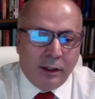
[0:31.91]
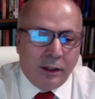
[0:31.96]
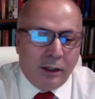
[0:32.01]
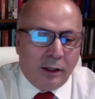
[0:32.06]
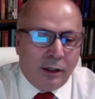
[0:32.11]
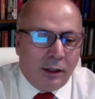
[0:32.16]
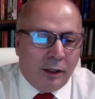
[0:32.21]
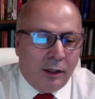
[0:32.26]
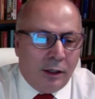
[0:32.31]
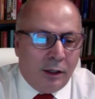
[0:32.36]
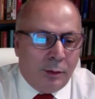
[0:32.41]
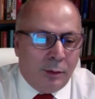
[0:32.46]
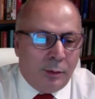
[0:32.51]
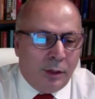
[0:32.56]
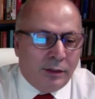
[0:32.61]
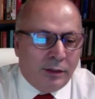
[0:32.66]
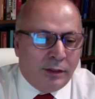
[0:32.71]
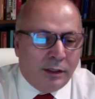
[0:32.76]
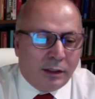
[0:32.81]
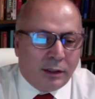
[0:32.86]

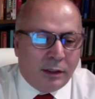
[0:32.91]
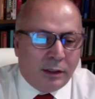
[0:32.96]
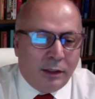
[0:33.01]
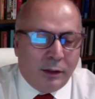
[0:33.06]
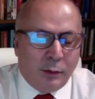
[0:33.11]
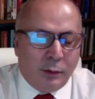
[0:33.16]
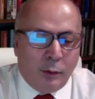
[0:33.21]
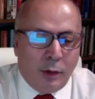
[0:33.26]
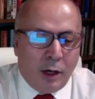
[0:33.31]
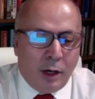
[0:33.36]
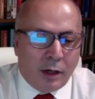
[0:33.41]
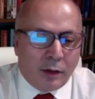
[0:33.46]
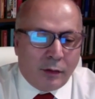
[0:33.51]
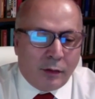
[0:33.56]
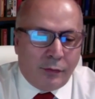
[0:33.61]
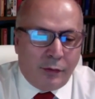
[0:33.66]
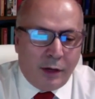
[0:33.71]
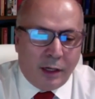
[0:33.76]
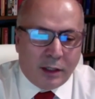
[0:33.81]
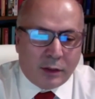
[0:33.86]
Basically, we are faced